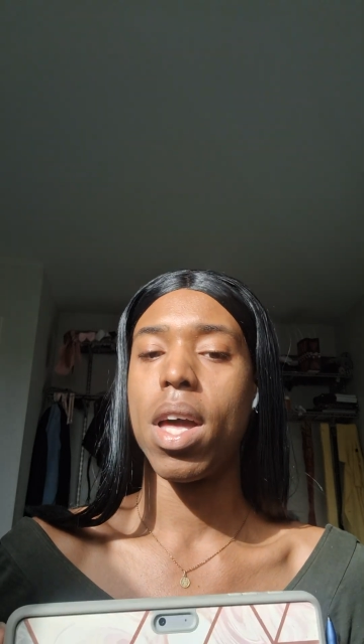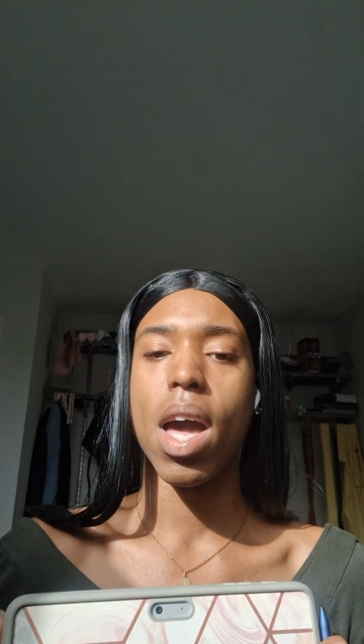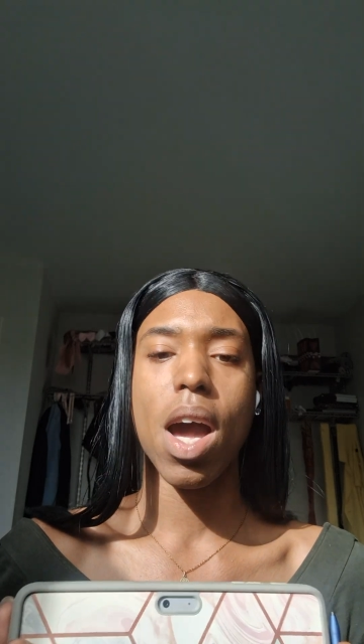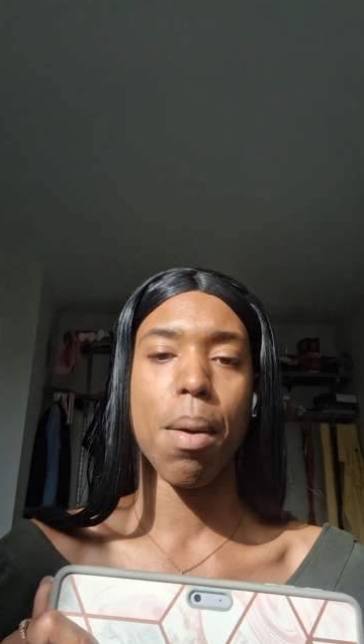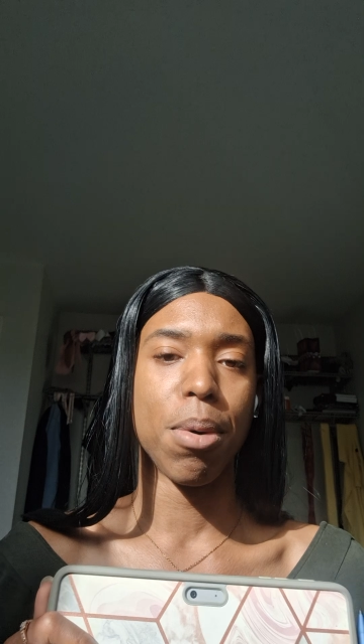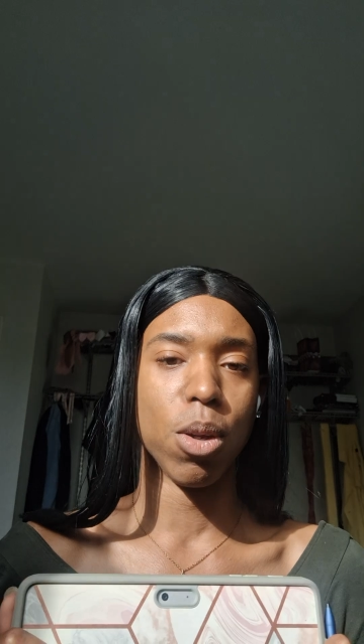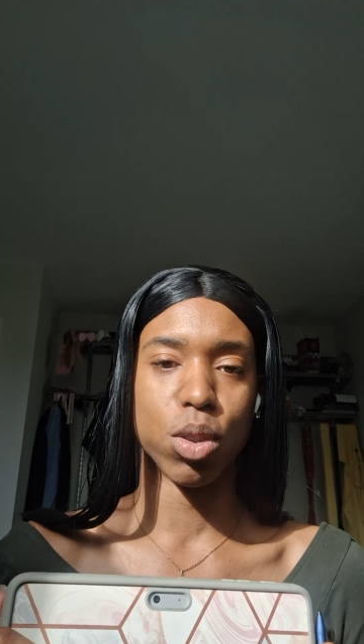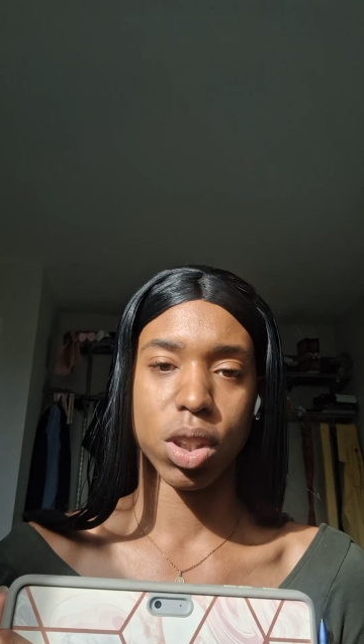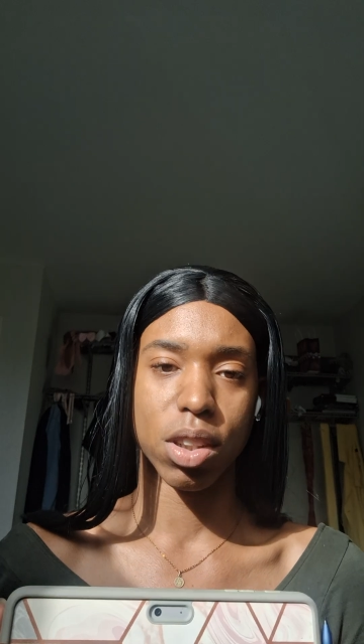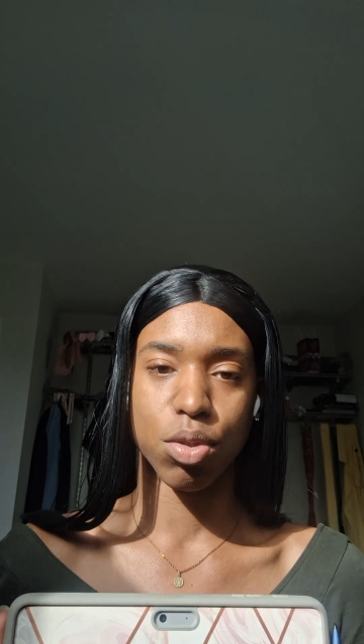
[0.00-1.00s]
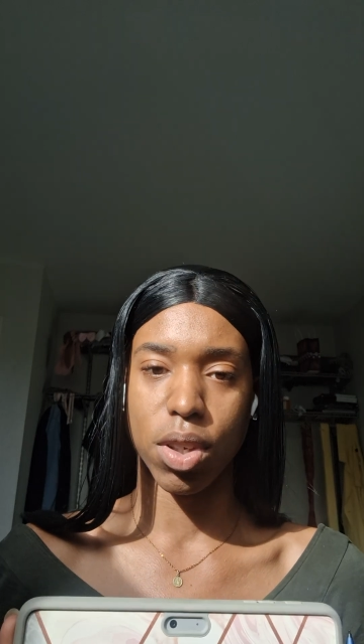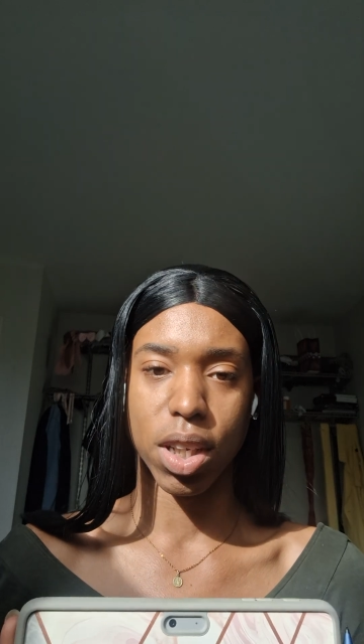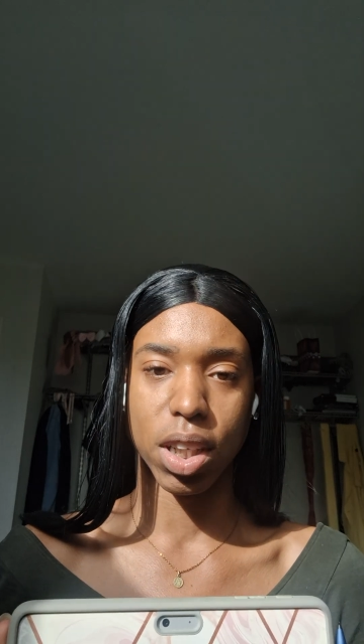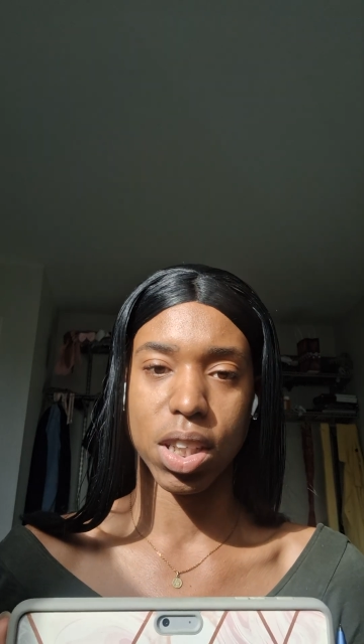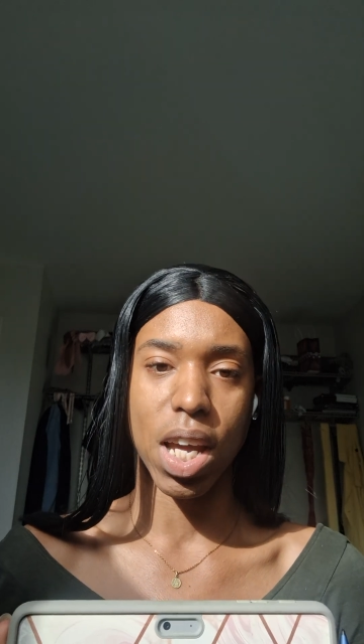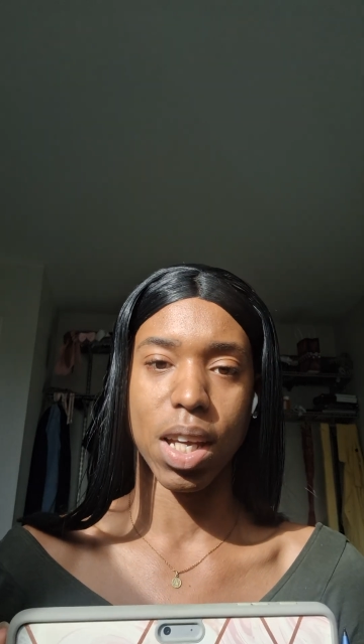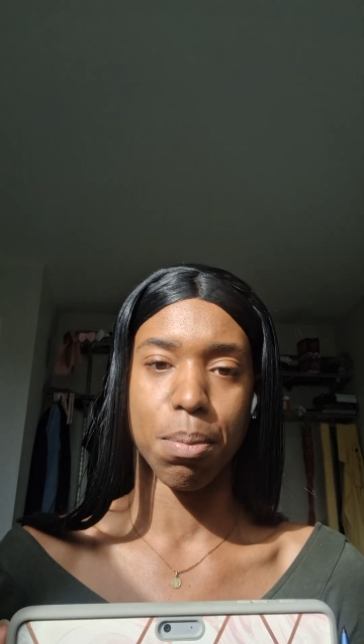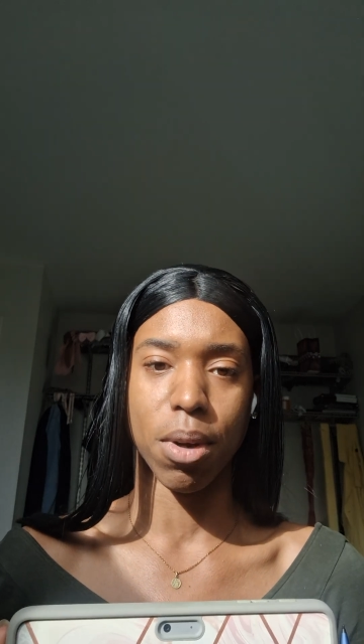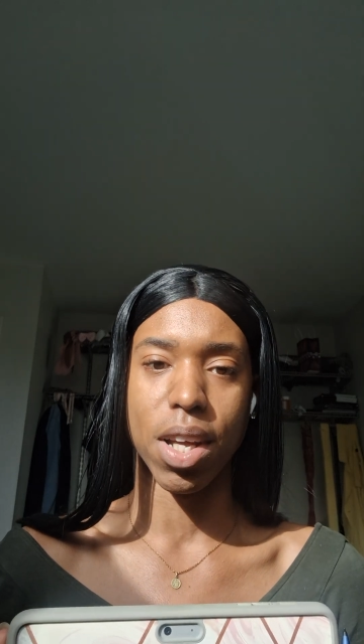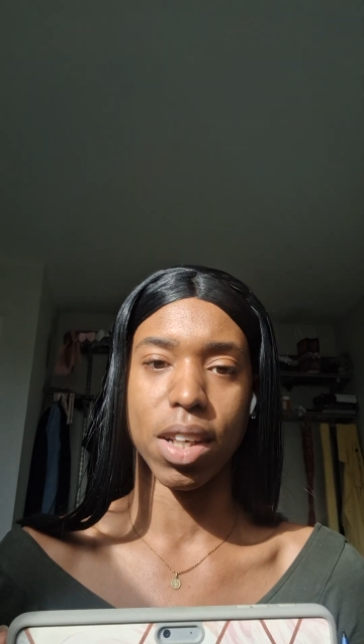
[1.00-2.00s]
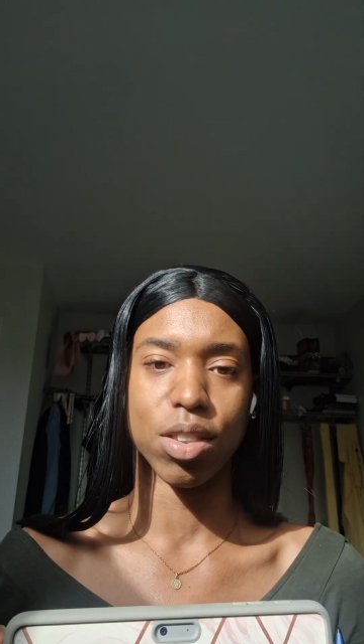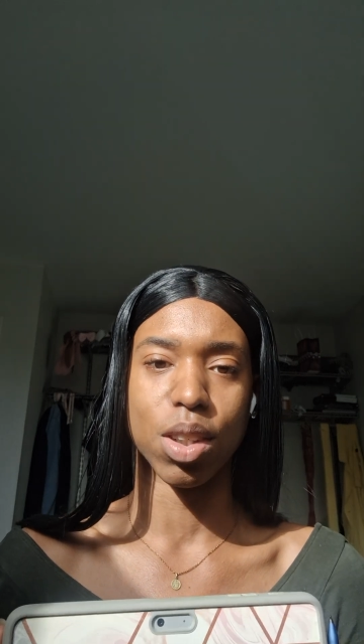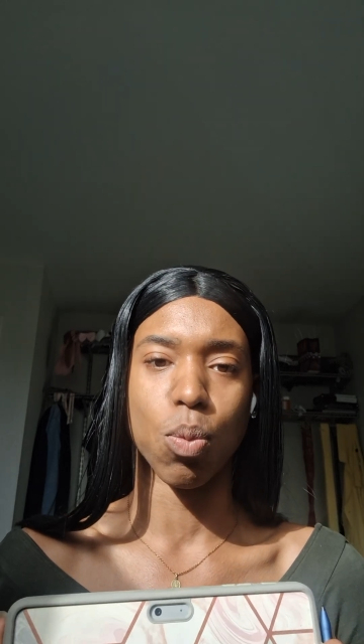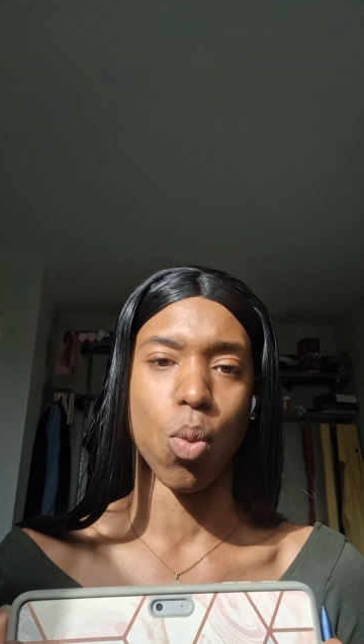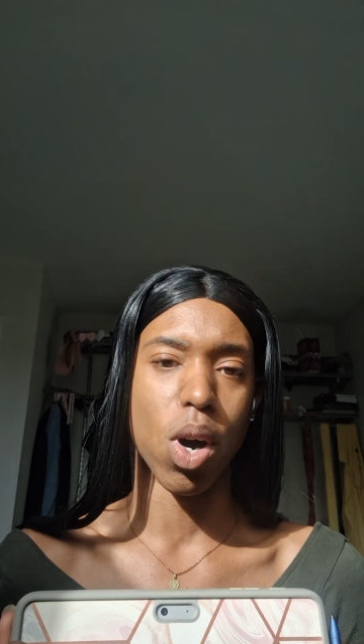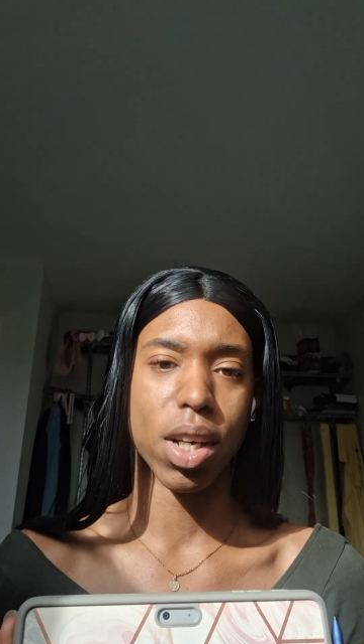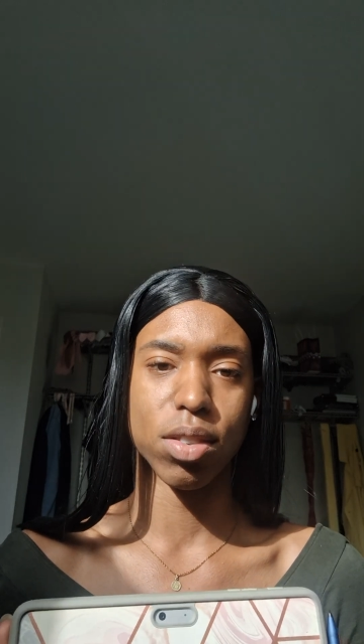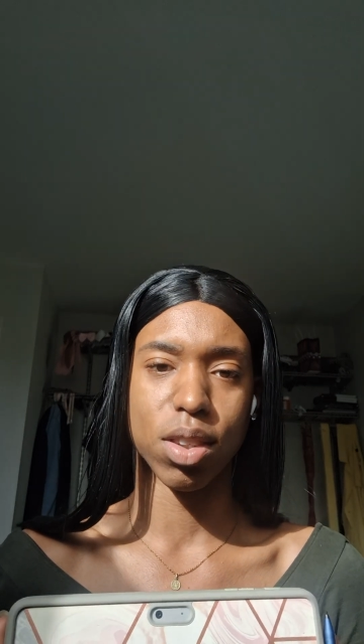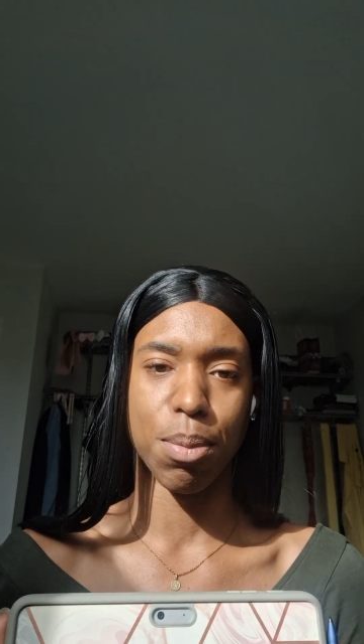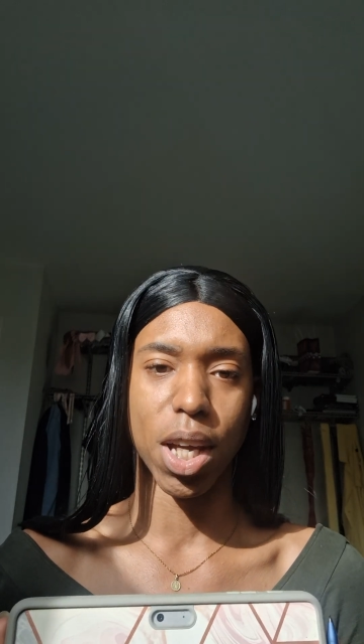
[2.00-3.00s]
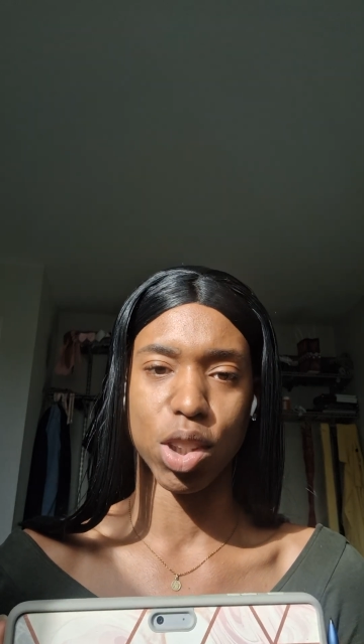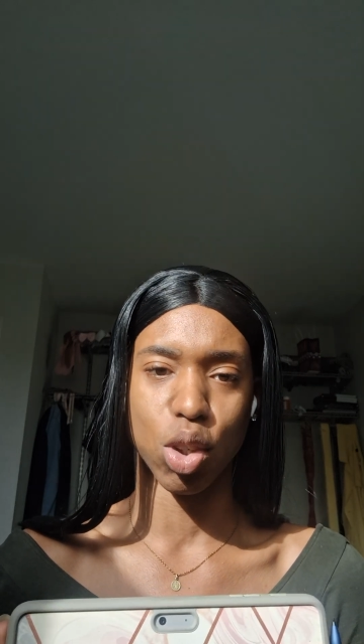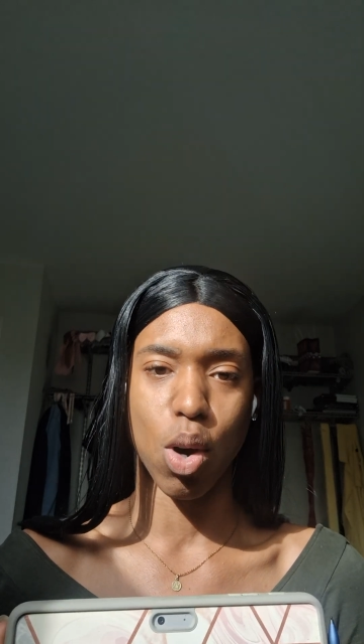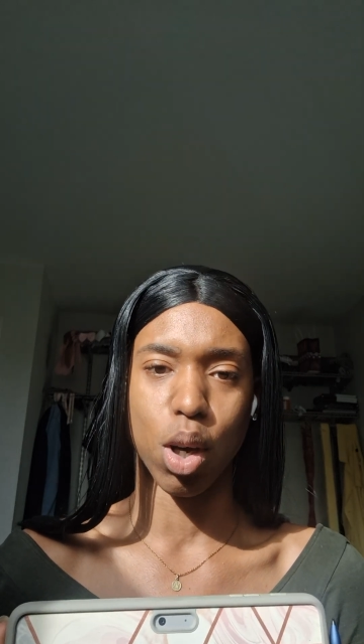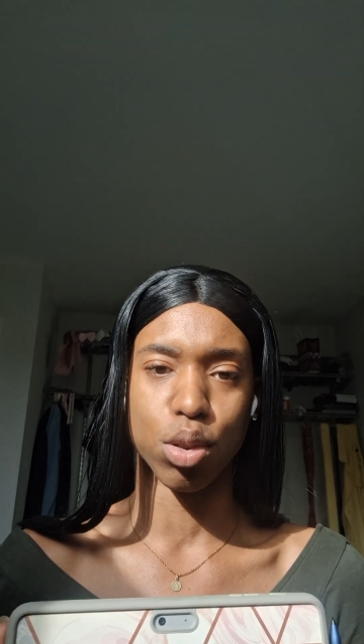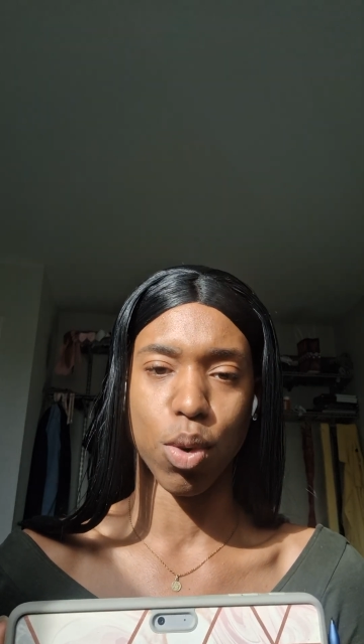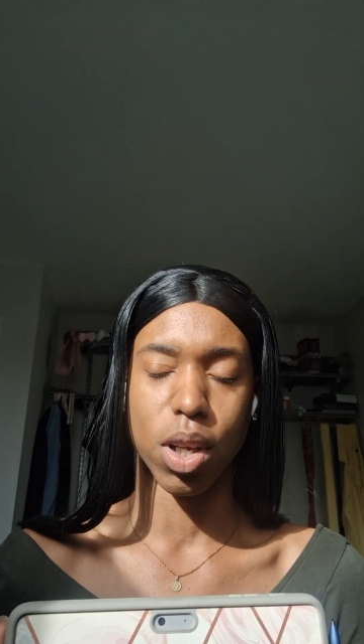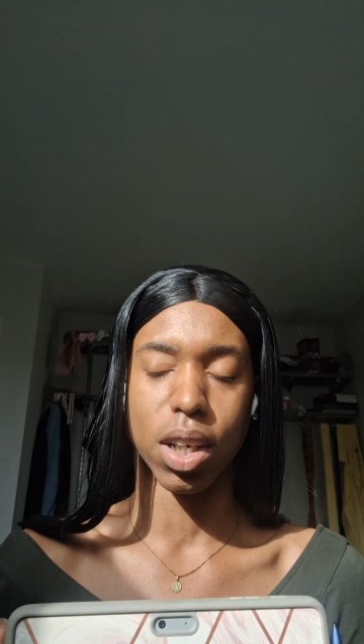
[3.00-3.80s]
air pollution has freaking taken place and what is the major cause for it?